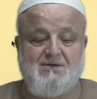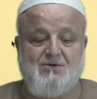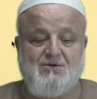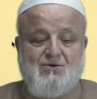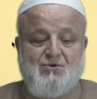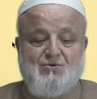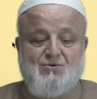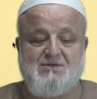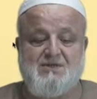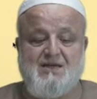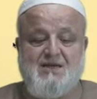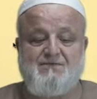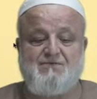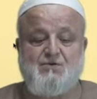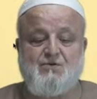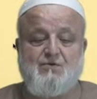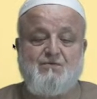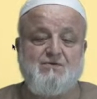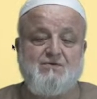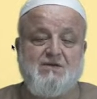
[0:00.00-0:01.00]
whose
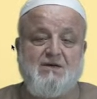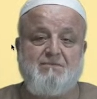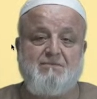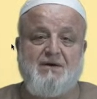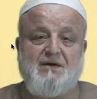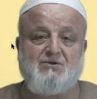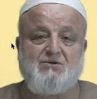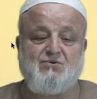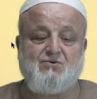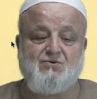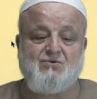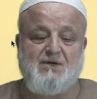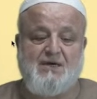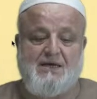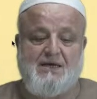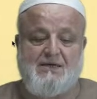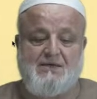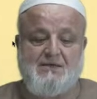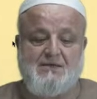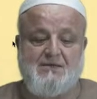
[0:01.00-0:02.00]
leftovers are makruh to
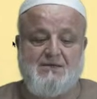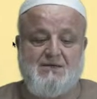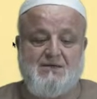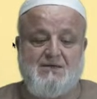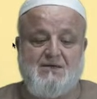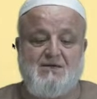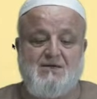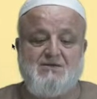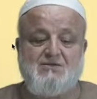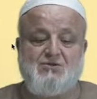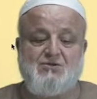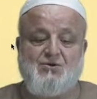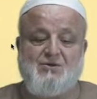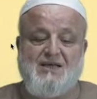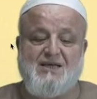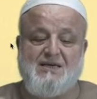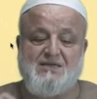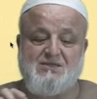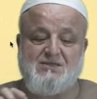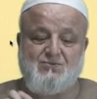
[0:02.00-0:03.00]
eat. So
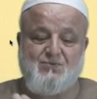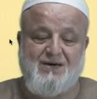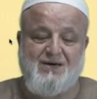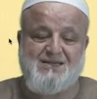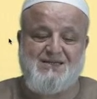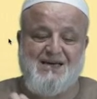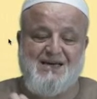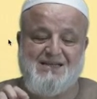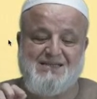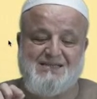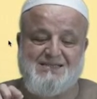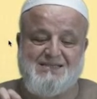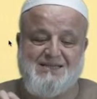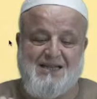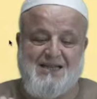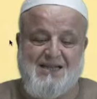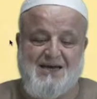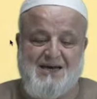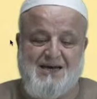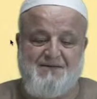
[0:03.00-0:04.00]
their sweat and
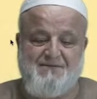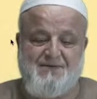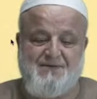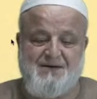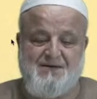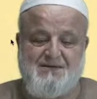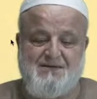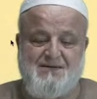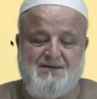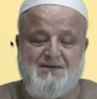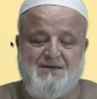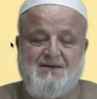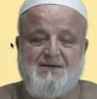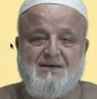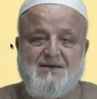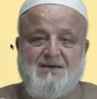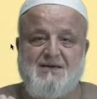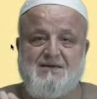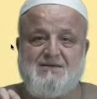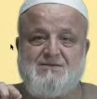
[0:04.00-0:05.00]
saliva
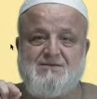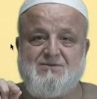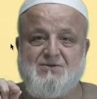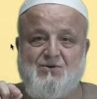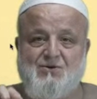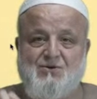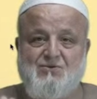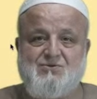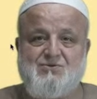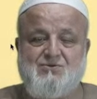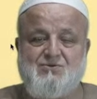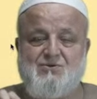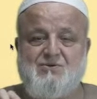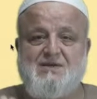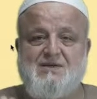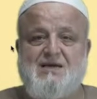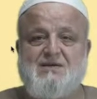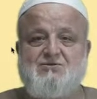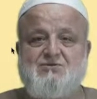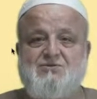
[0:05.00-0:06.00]
is also
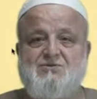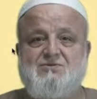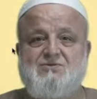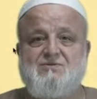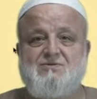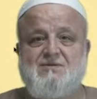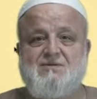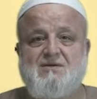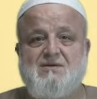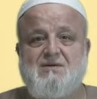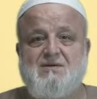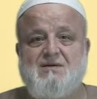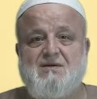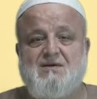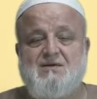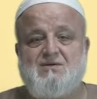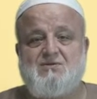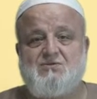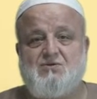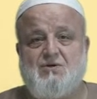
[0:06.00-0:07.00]
najis.
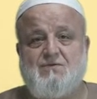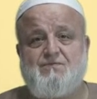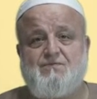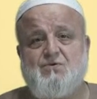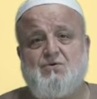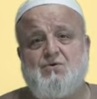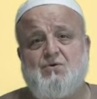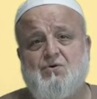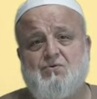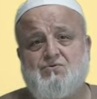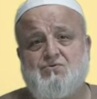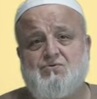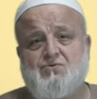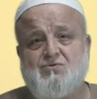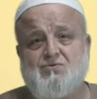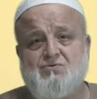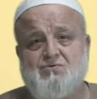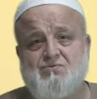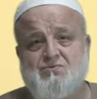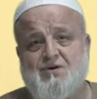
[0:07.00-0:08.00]
So if you go
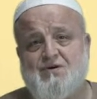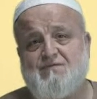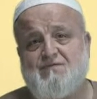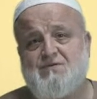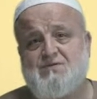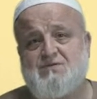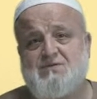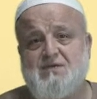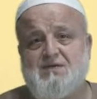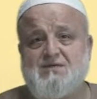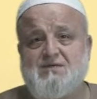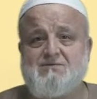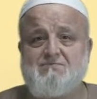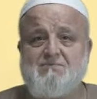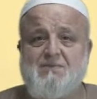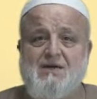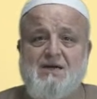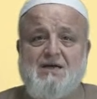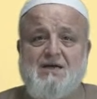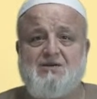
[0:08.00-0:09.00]
to overseas,
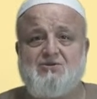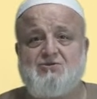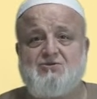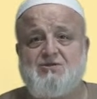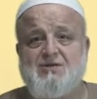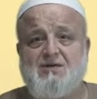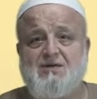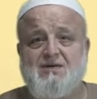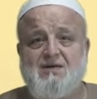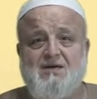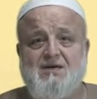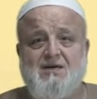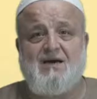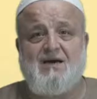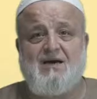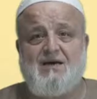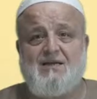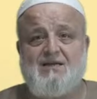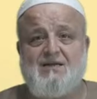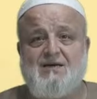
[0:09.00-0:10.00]
Malaysia,
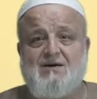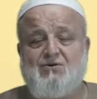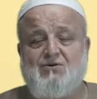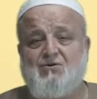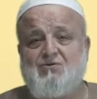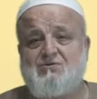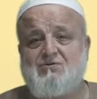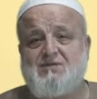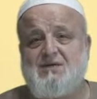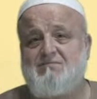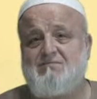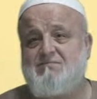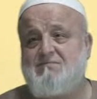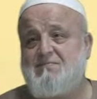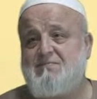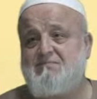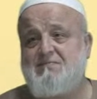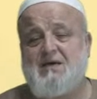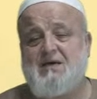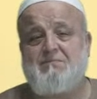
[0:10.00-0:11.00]
or
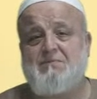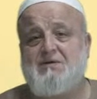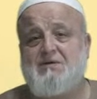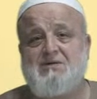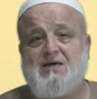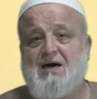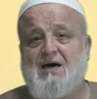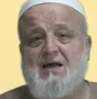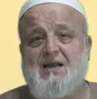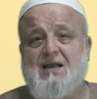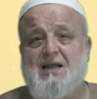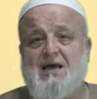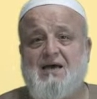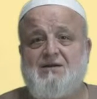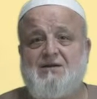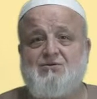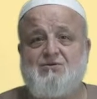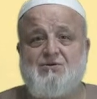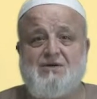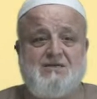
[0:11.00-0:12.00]
some maybe
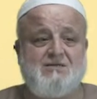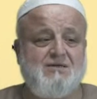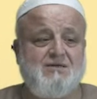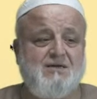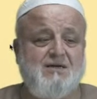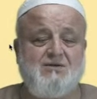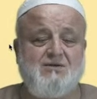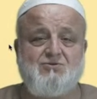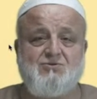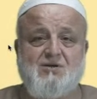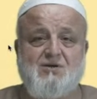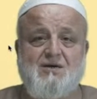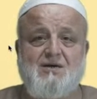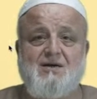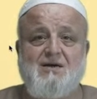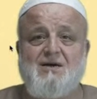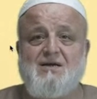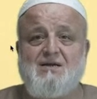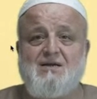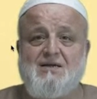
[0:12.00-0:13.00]
Thailand or Indonesia,
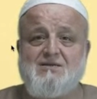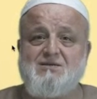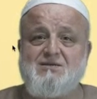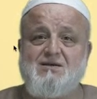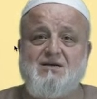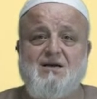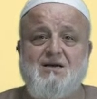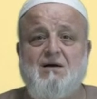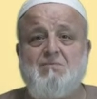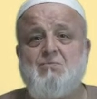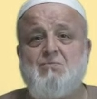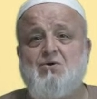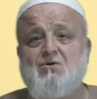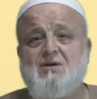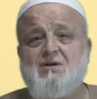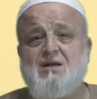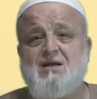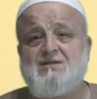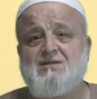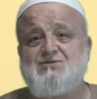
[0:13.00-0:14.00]
they say, come
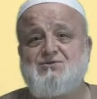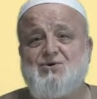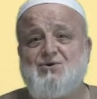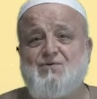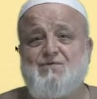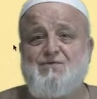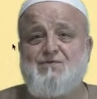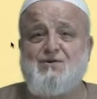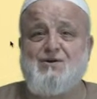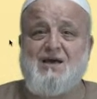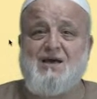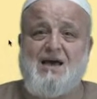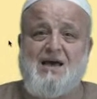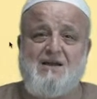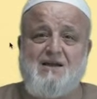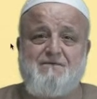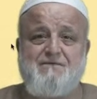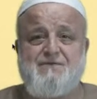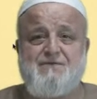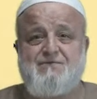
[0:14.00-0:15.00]
on, let's go for an
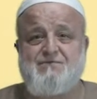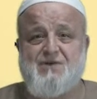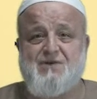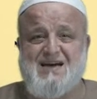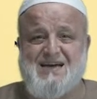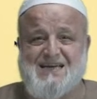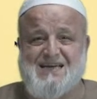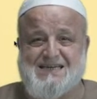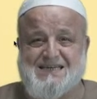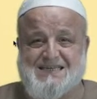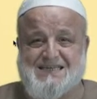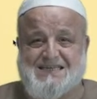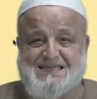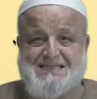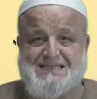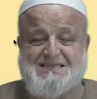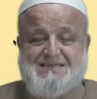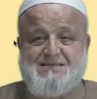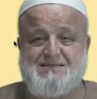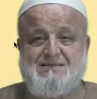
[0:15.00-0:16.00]
elephant ride.
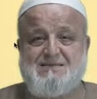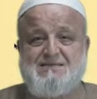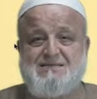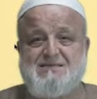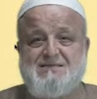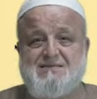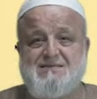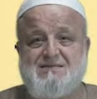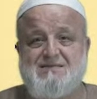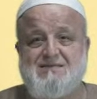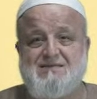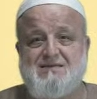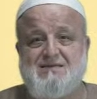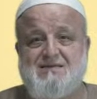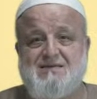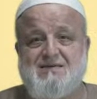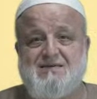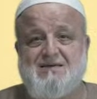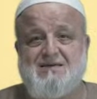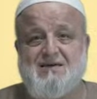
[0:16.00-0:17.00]

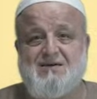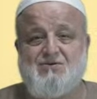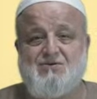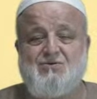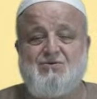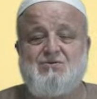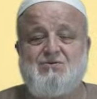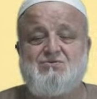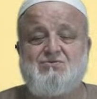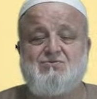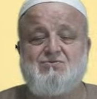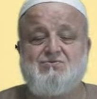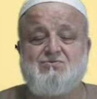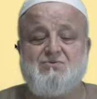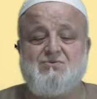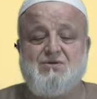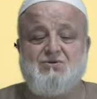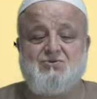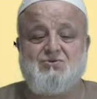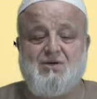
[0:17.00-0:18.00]
According to
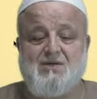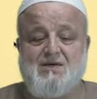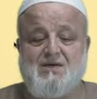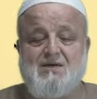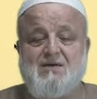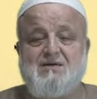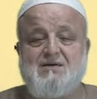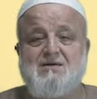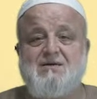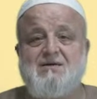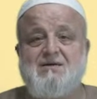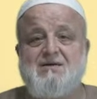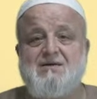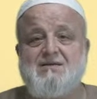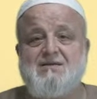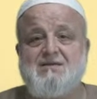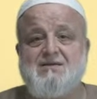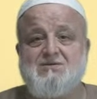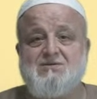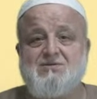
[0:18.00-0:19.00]
the Sharia,
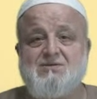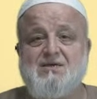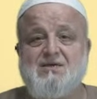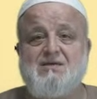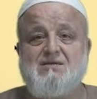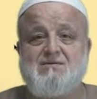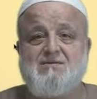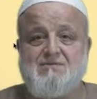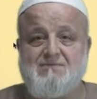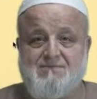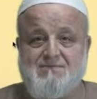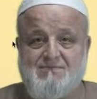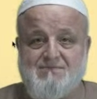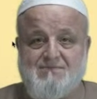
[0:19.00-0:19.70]
the skin